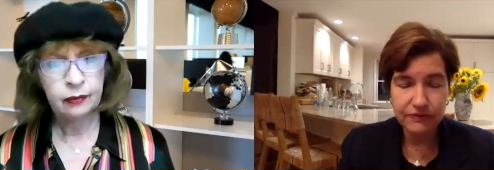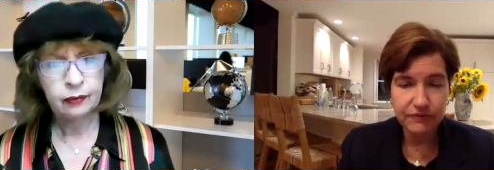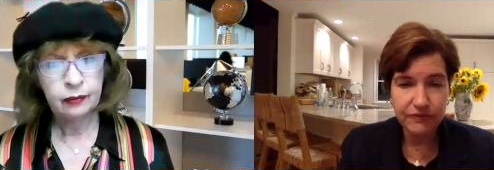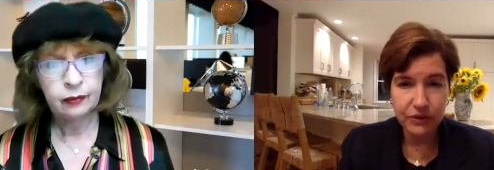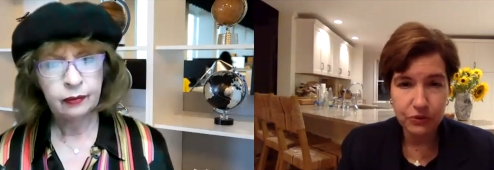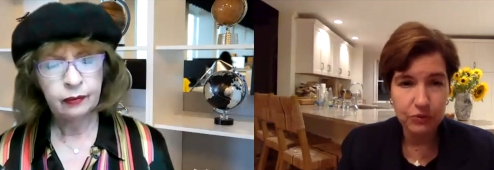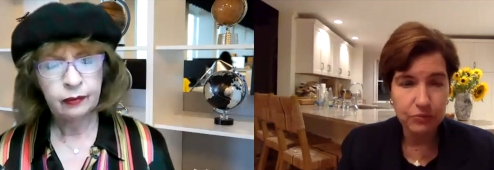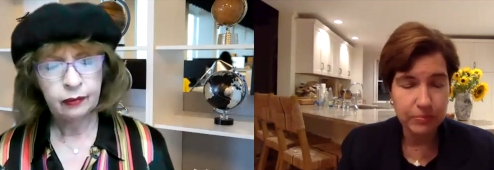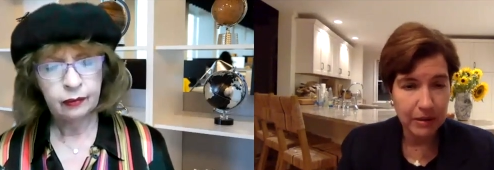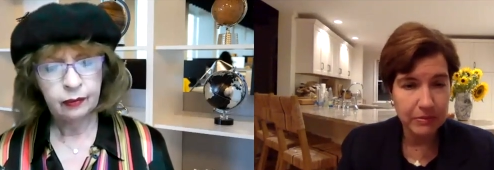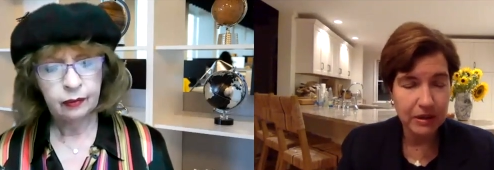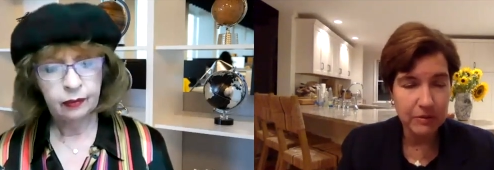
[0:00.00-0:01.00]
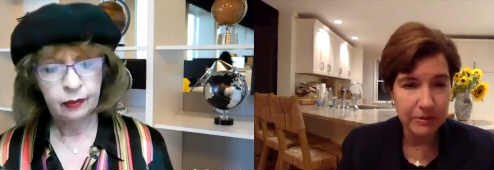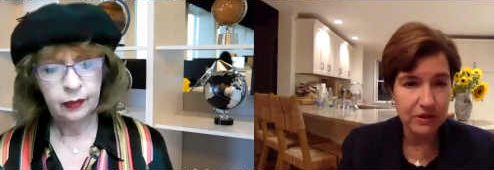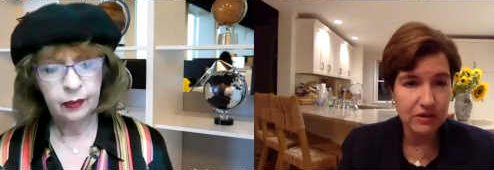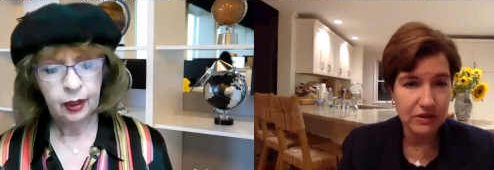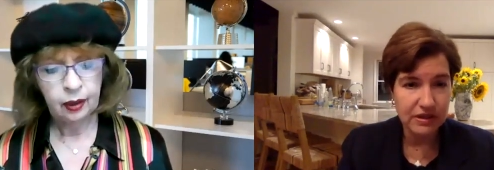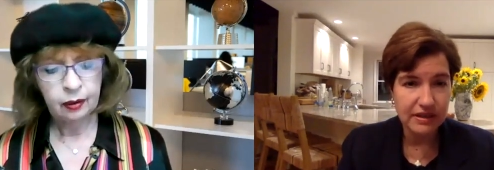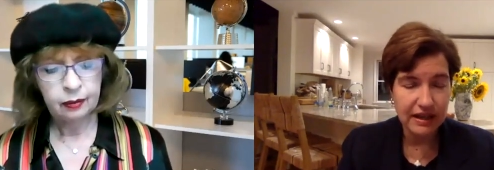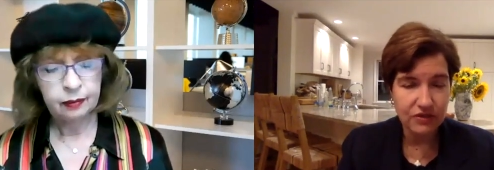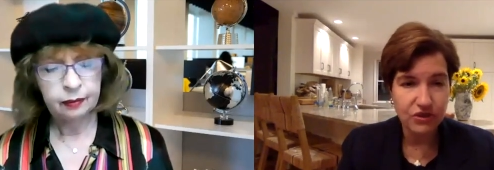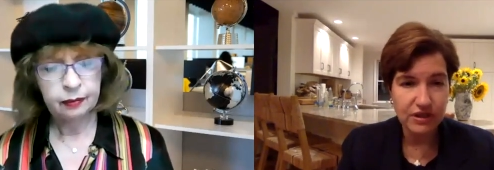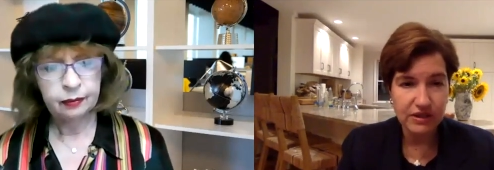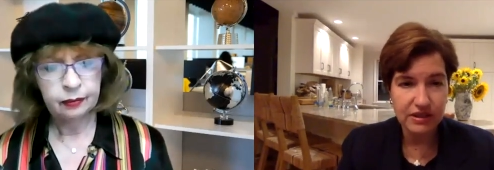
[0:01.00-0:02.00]
Speaker 1: few public appearances
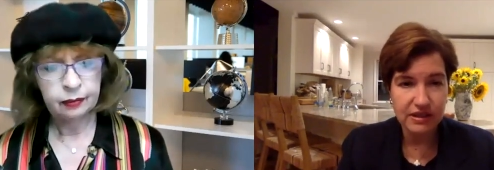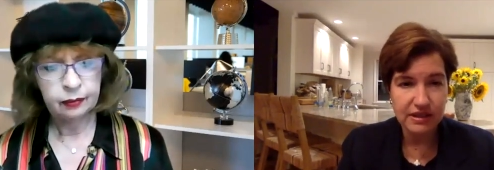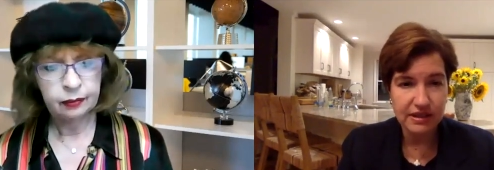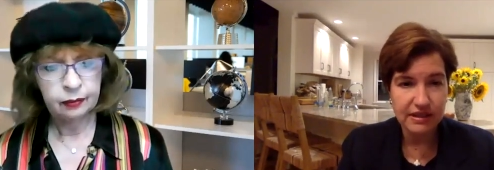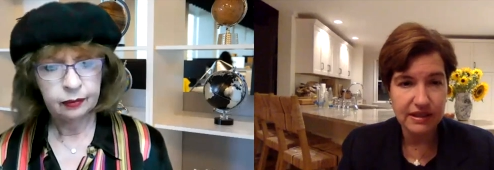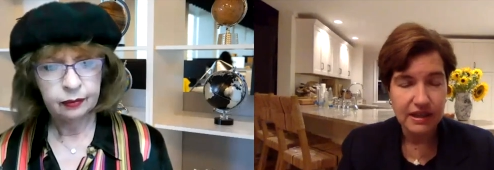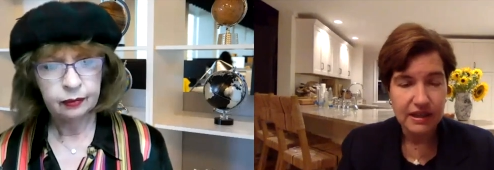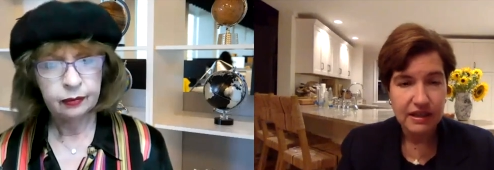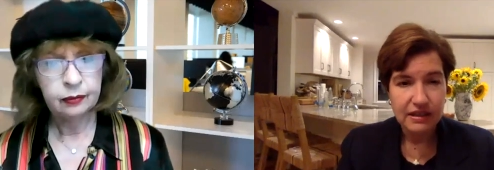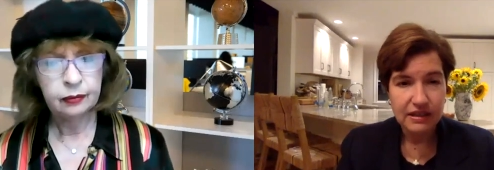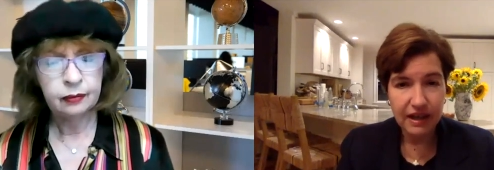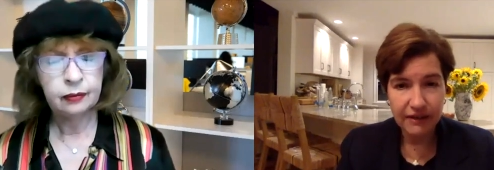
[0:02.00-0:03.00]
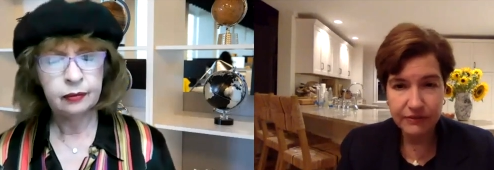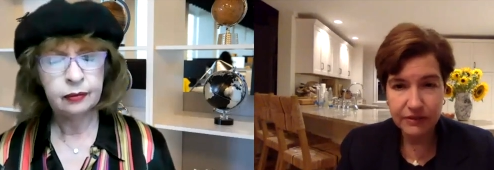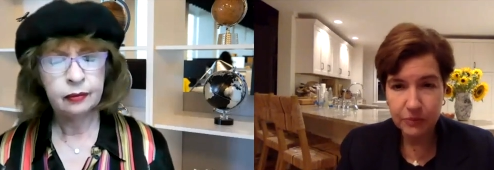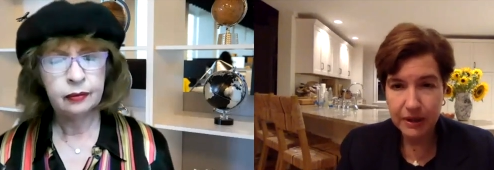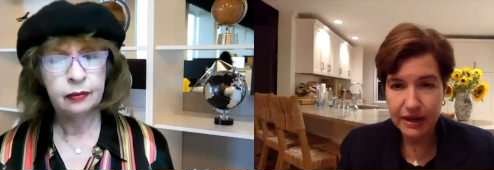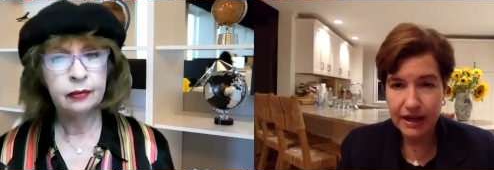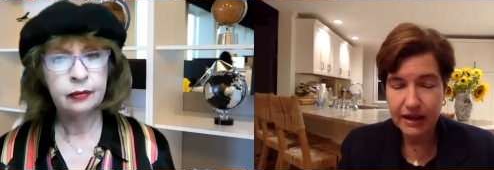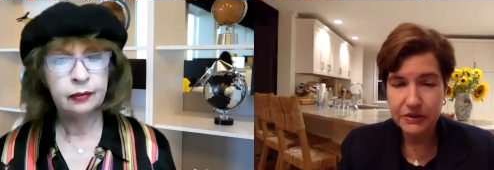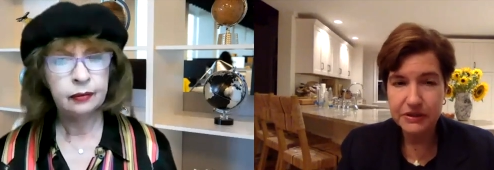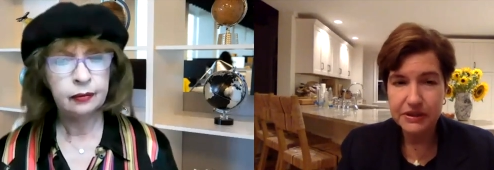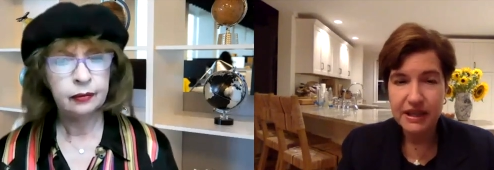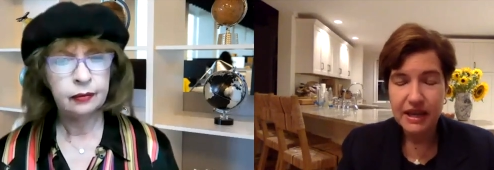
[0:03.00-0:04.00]
actually since he left the White
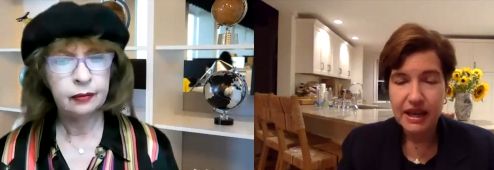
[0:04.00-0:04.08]
House.